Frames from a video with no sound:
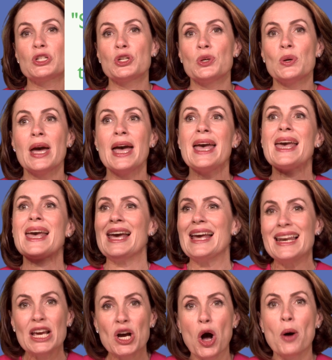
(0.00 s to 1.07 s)
to
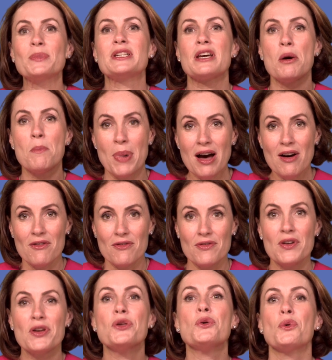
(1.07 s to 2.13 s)
helicopter above
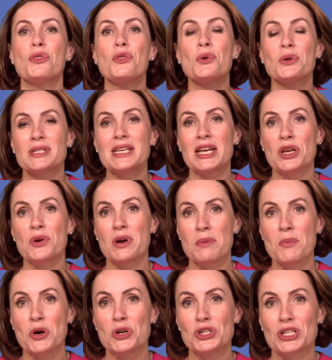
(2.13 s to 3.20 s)
your thoughts and your
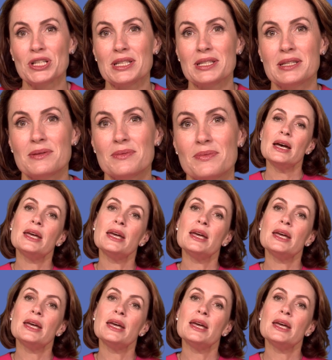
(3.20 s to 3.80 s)
emotions.